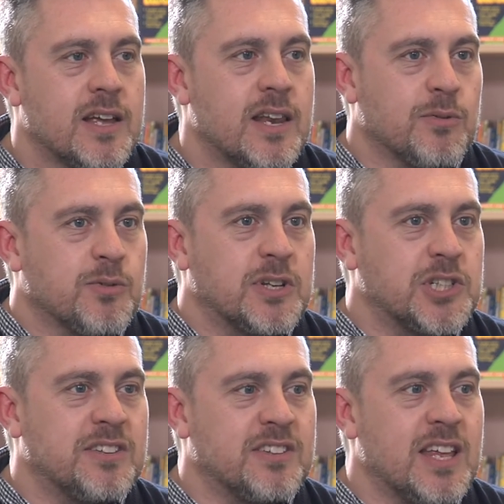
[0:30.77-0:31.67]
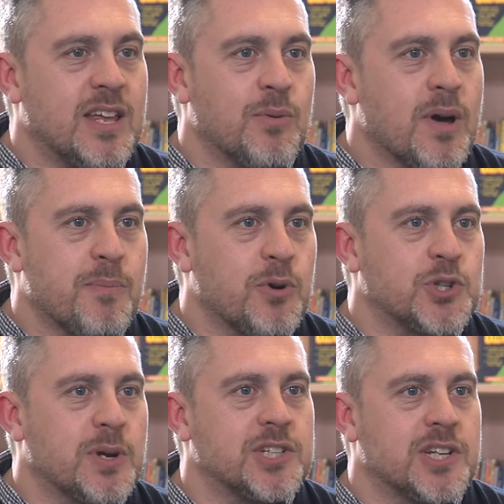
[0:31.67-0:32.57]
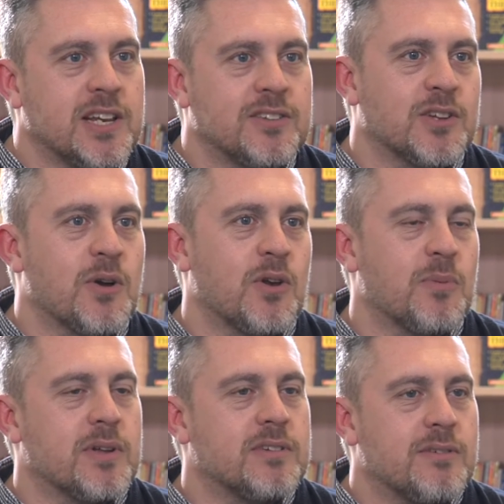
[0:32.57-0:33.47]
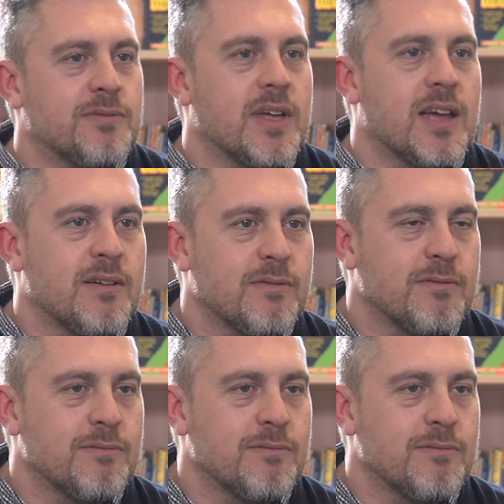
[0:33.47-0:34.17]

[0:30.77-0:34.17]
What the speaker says: It helps them actually see where punctuation needs to go a lot better if they're